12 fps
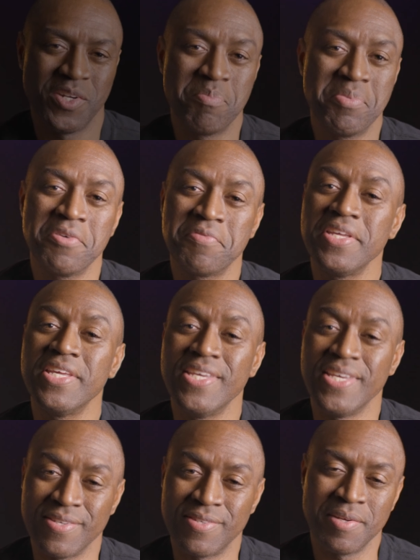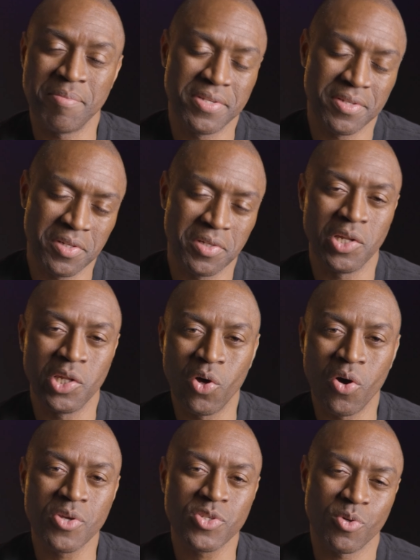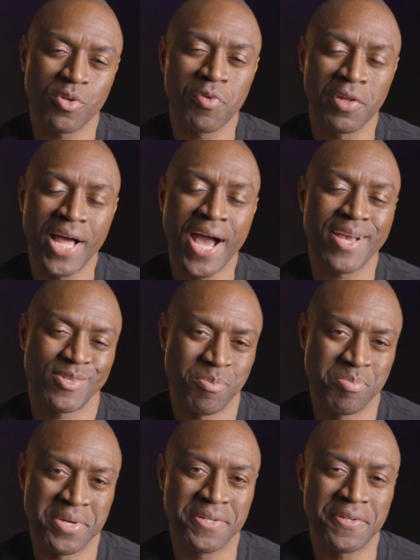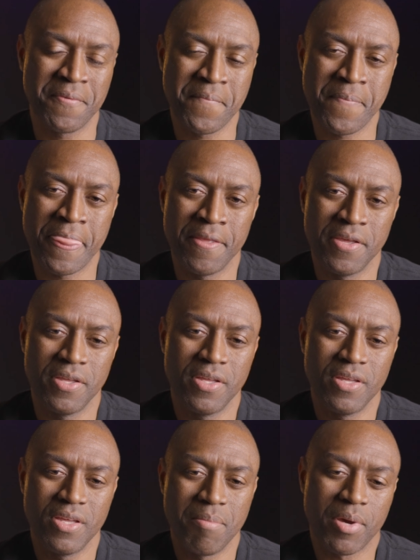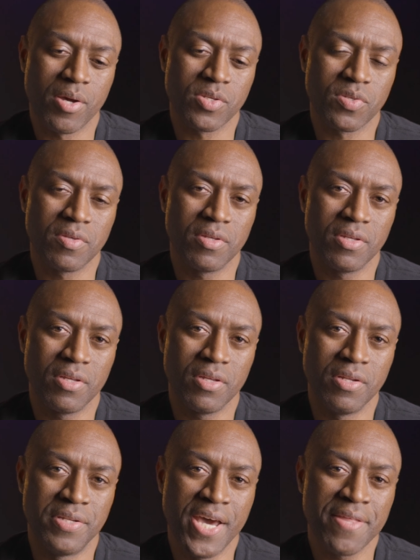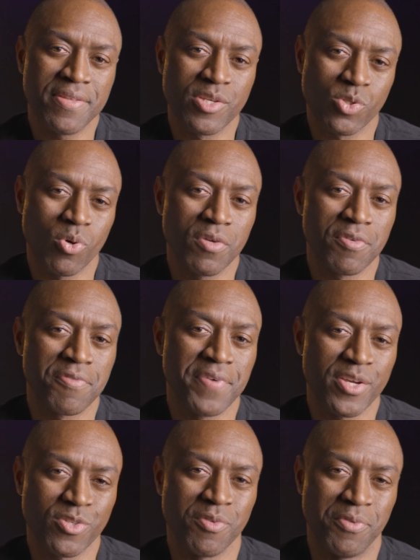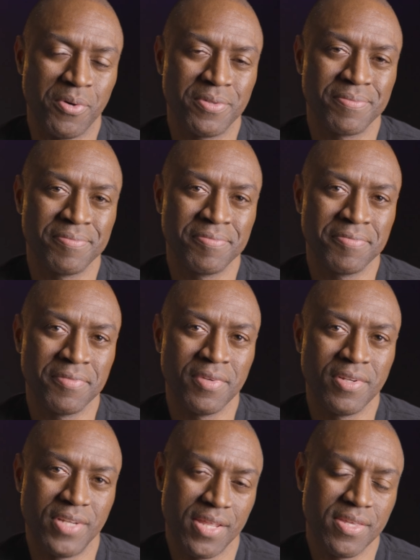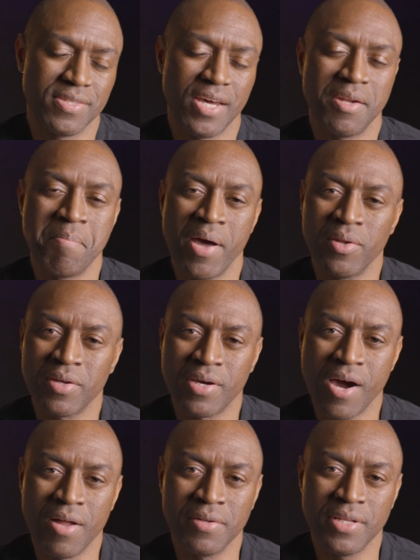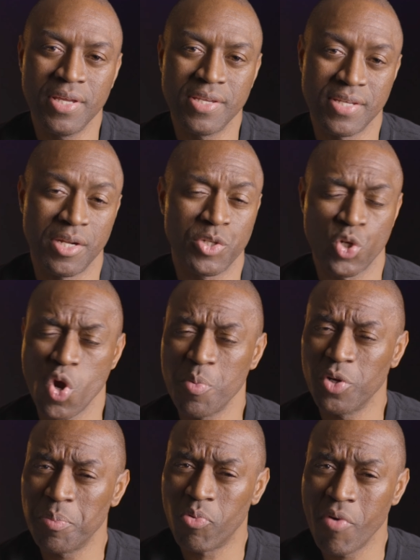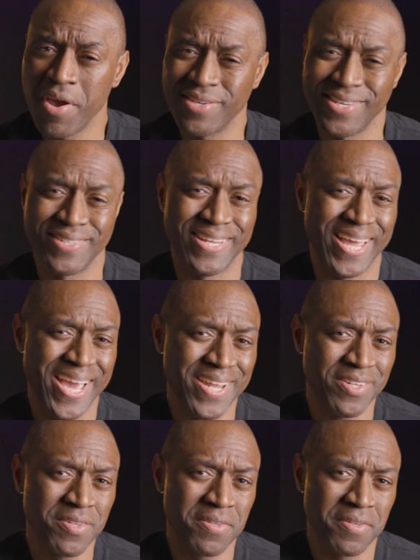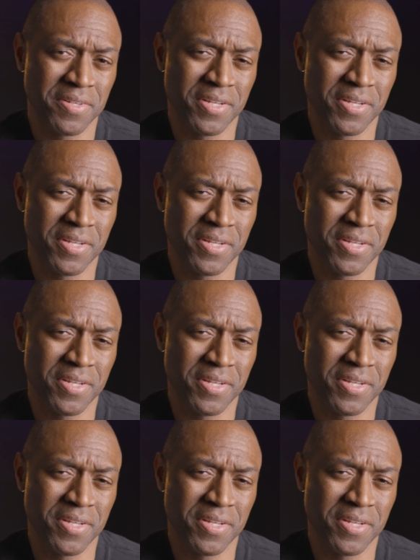you know, a bit of ease. I mean, the law sort of relaxed a bit because death is sort of a festival. Death is not a melancholy. It's not a terminal point. It's not the end.